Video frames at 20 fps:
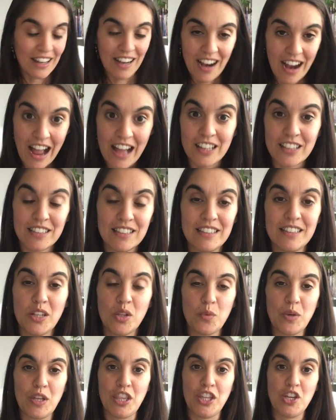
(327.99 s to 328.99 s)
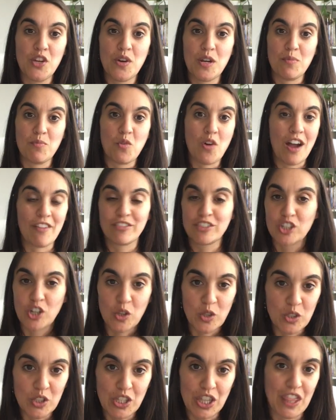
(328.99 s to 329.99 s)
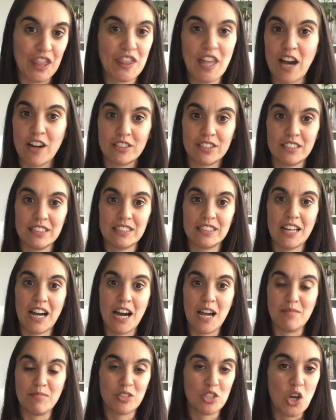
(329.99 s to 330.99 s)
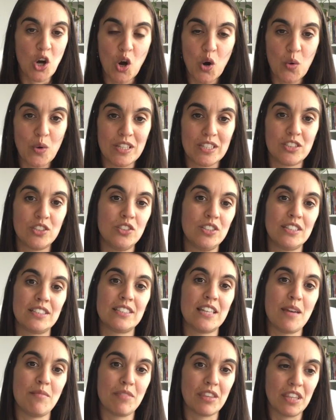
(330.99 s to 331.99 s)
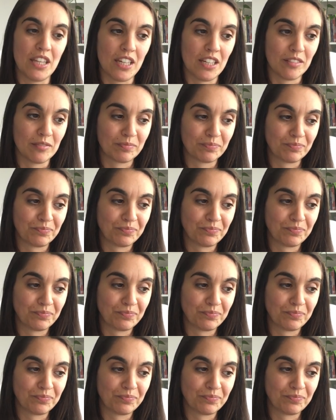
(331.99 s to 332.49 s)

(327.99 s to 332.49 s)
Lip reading: can't deal with you anymore, I've told you 1,000 times, you always do the same thing.